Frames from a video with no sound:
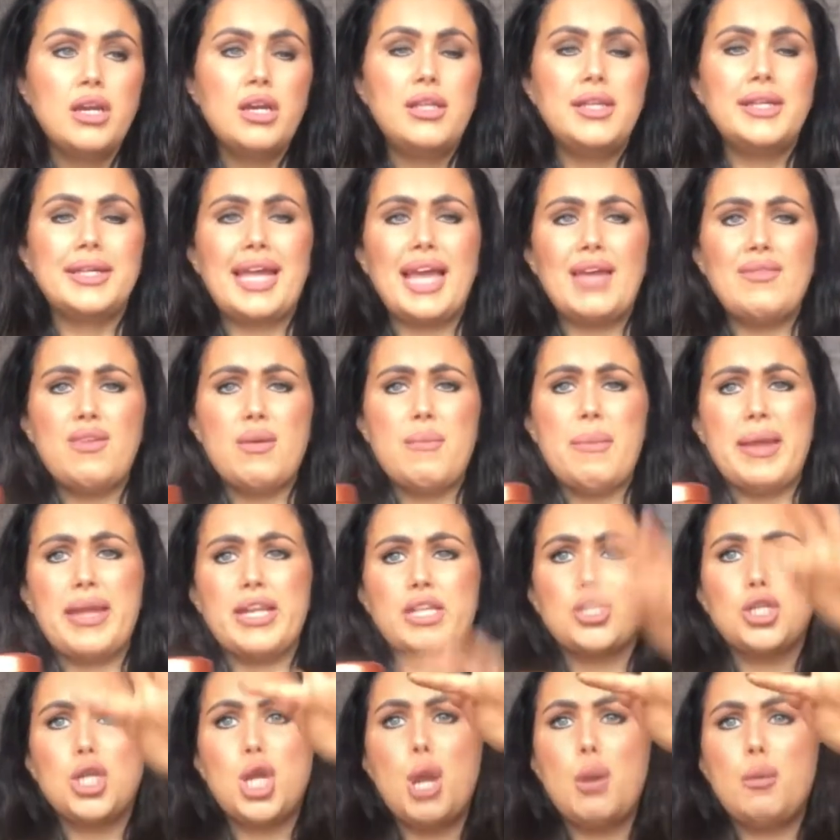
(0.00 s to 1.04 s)
They give you a big
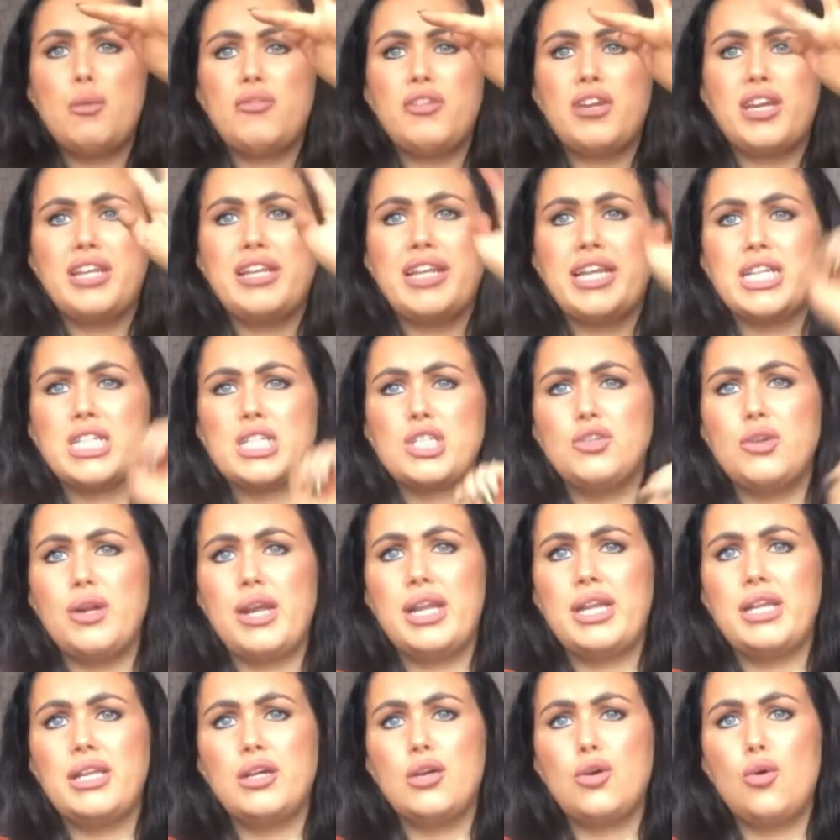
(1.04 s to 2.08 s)
tube with the conditioner
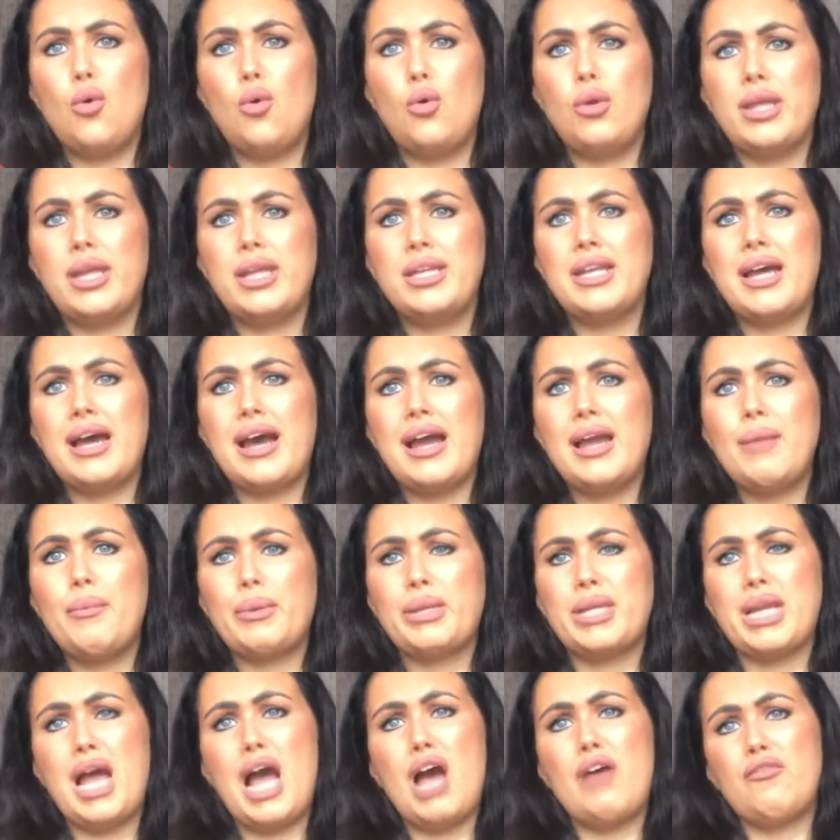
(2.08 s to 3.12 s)
in the Olia dye.
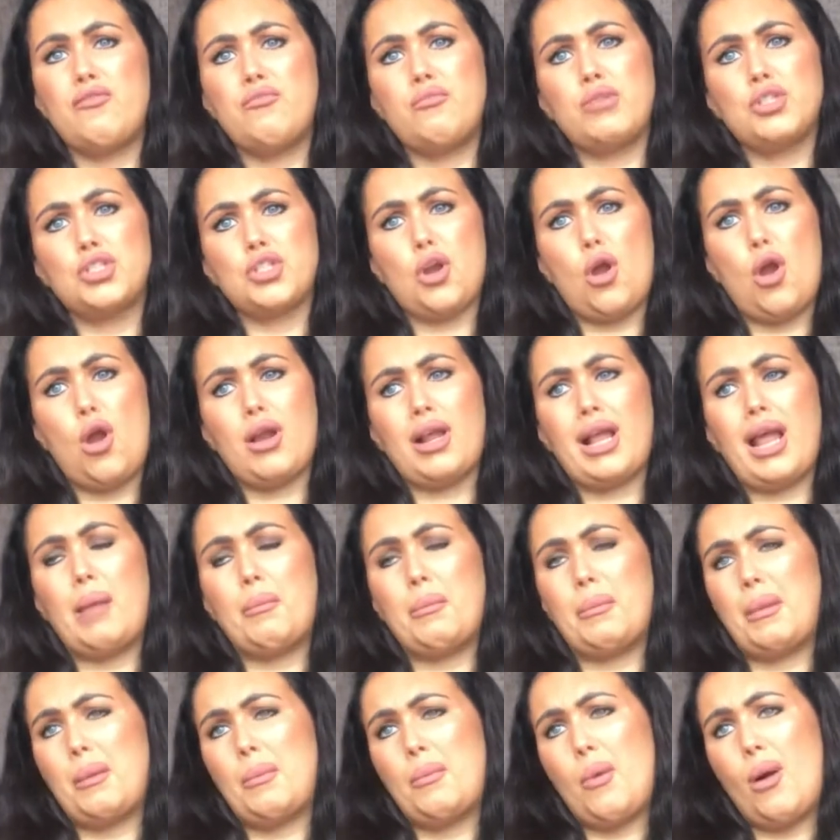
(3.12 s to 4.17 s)
But I have it in my
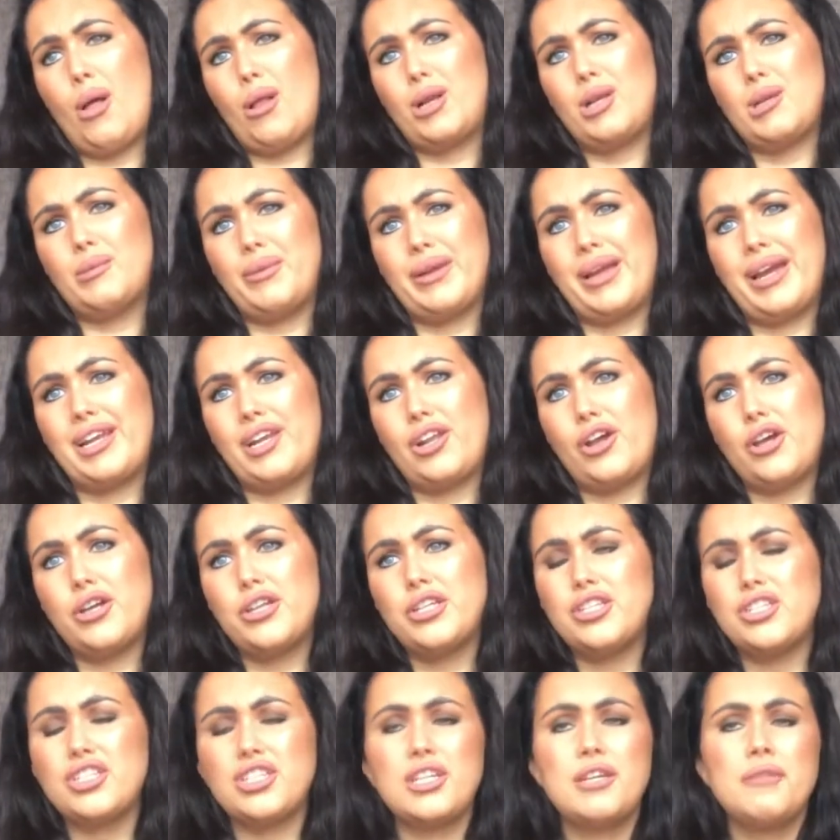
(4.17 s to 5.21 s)
shower and I can't be
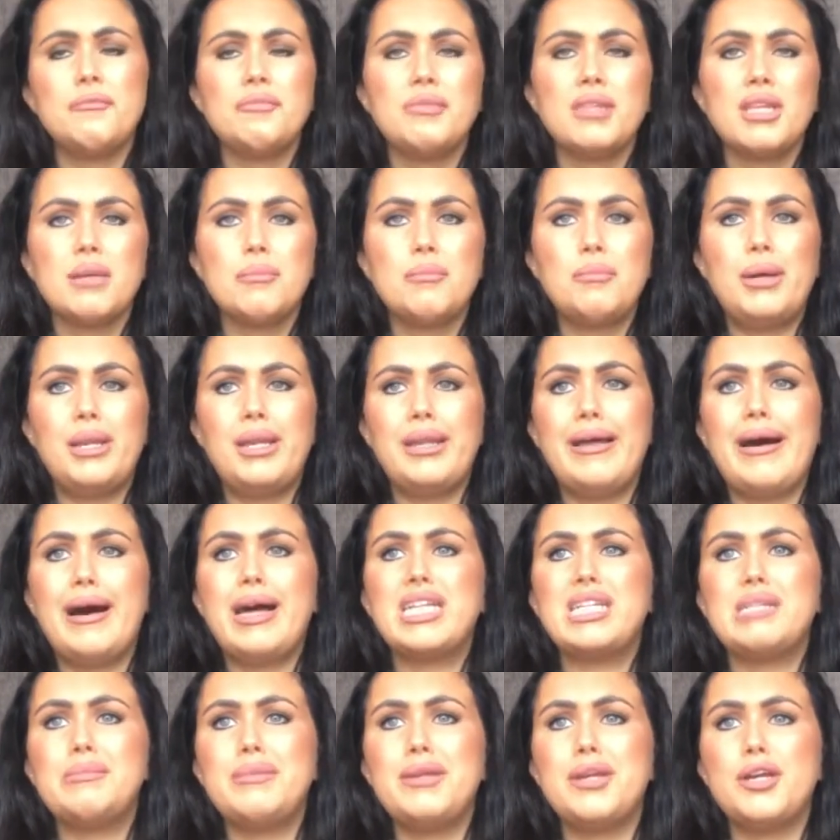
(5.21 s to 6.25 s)
bothered to bring it out. But it
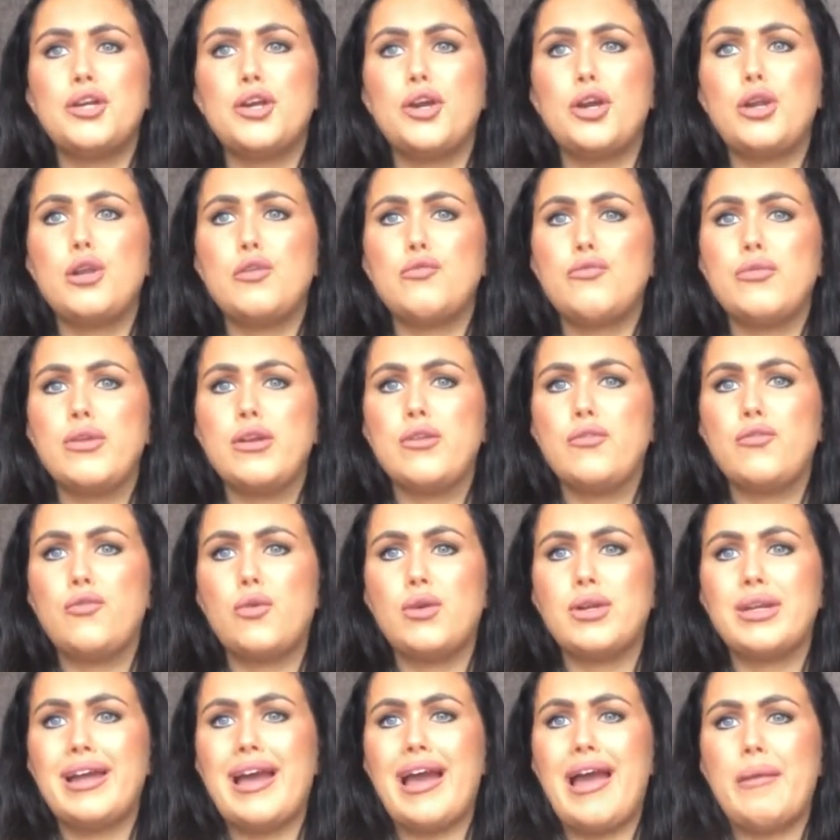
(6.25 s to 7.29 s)
lasts me a good 3 or
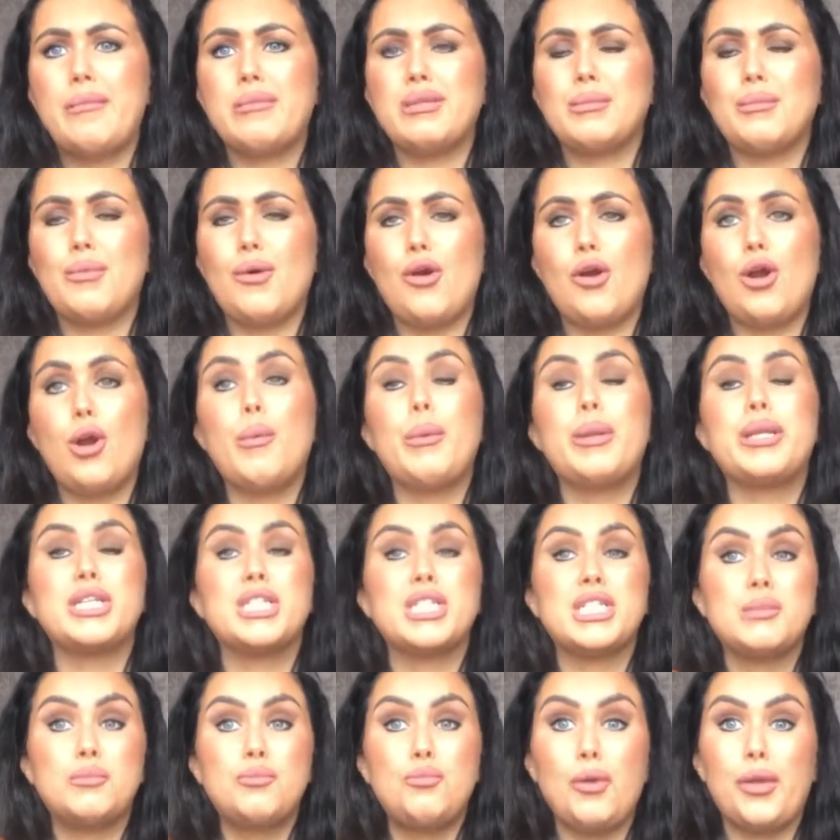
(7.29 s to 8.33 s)
4 times in my hair, which
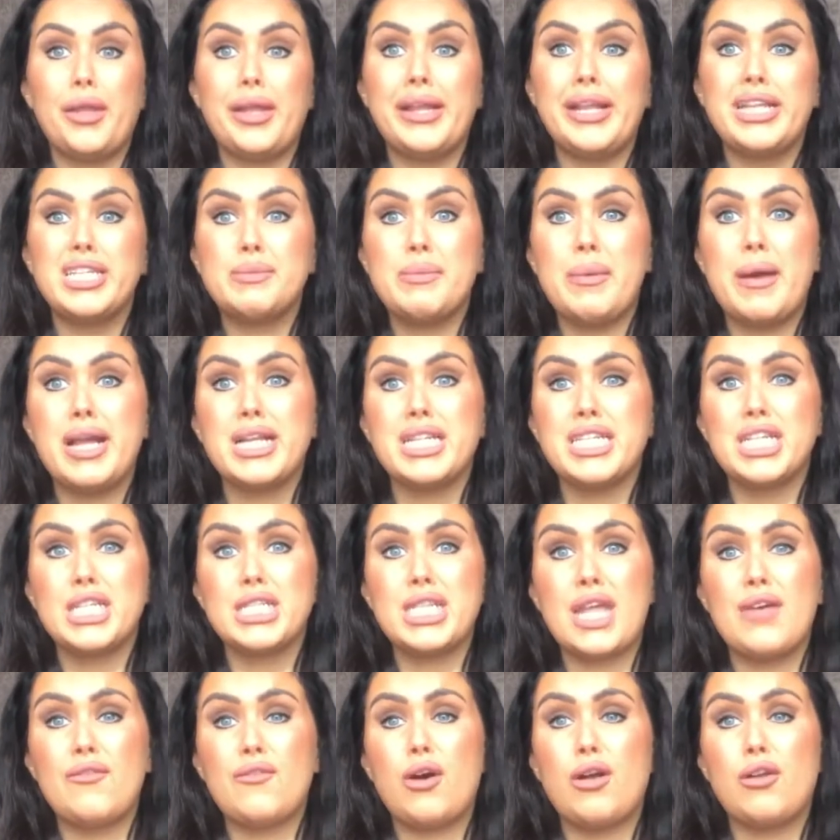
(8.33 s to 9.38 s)
is brilliant, especially
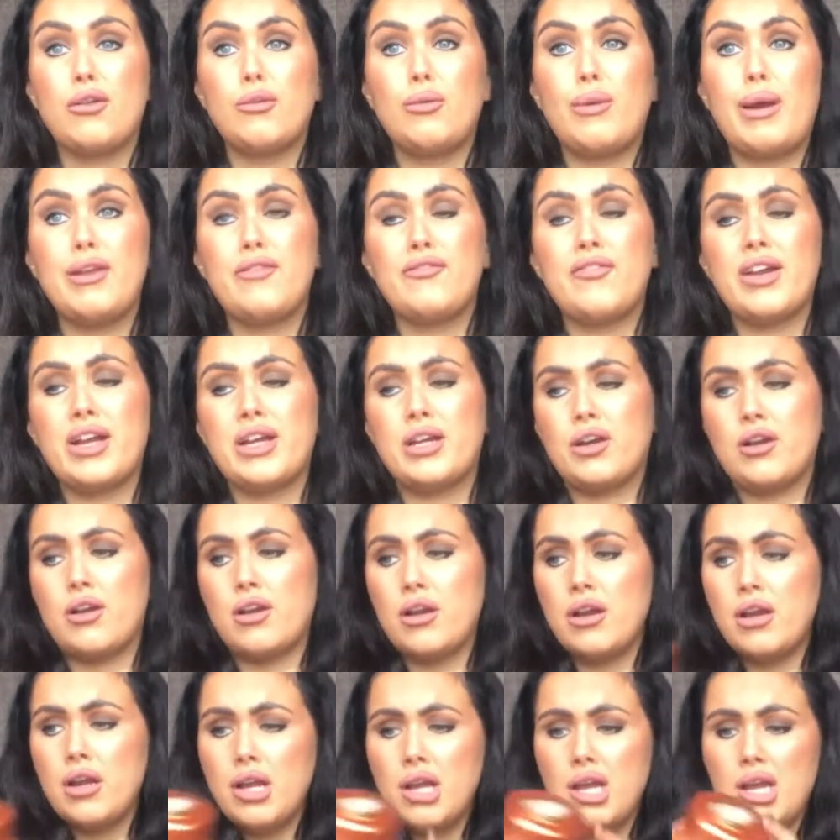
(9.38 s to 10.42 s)
because I've got quite thick
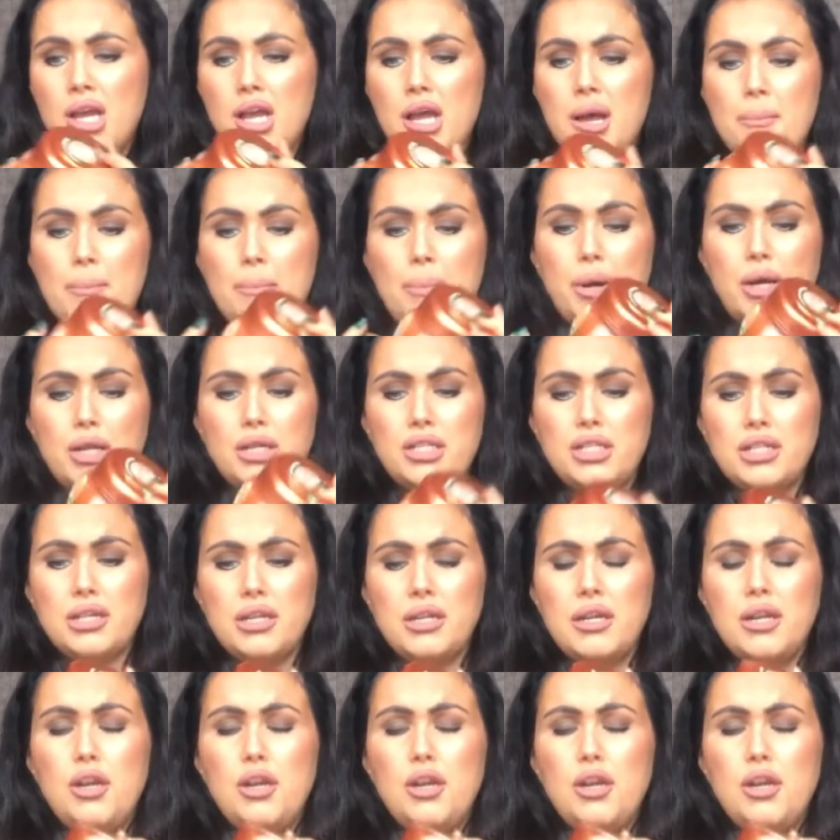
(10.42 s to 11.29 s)
hair. But...